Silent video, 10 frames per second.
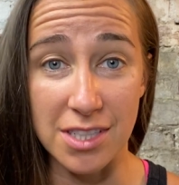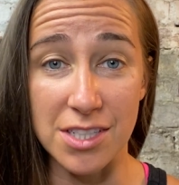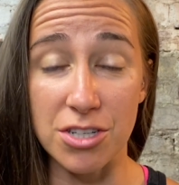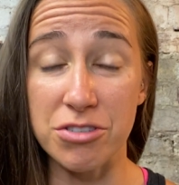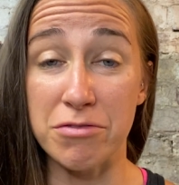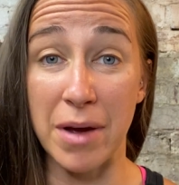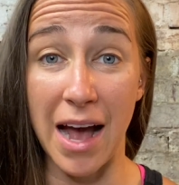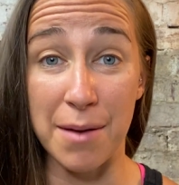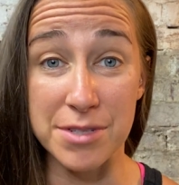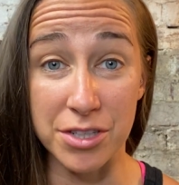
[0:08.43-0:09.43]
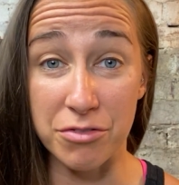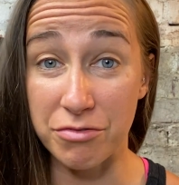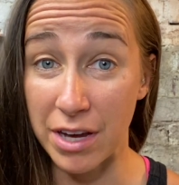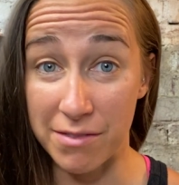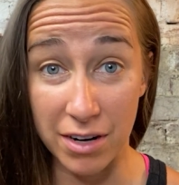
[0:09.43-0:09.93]
These are two of my absolute
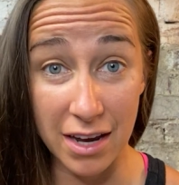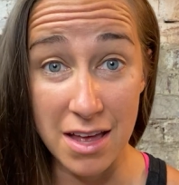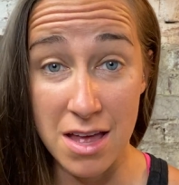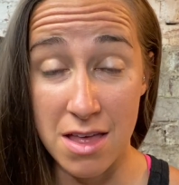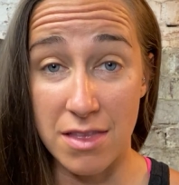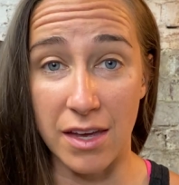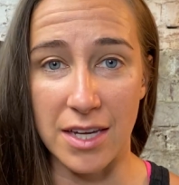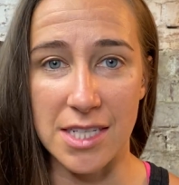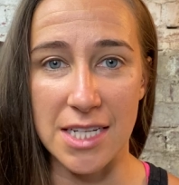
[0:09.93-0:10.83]
favorite things.